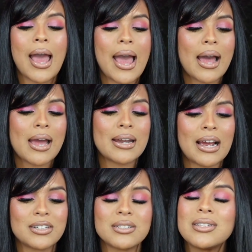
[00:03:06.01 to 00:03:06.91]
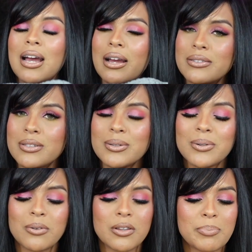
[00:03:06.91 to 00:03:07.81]
and I just had
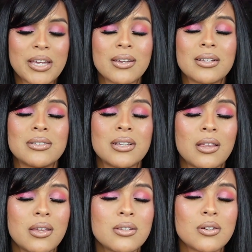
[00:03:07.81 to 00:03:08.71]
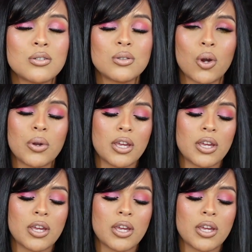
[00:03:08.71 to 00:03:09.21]
to because these are so